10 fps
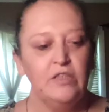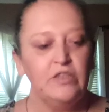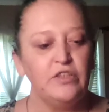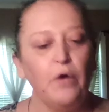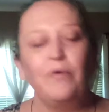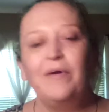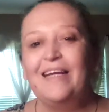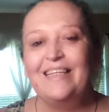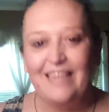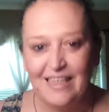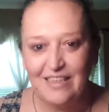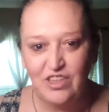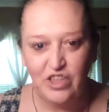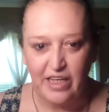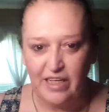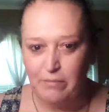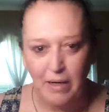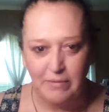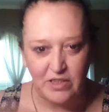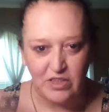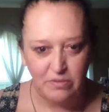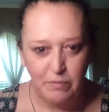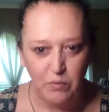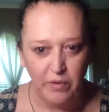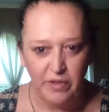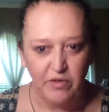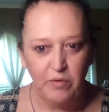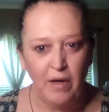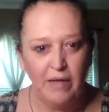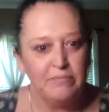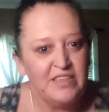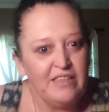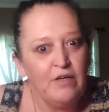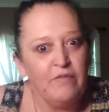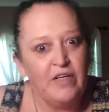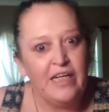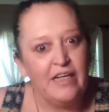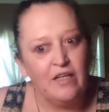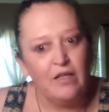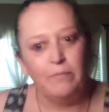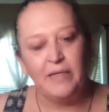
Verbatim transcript: so yesterday, you might just be wondering why I'm sitting over here,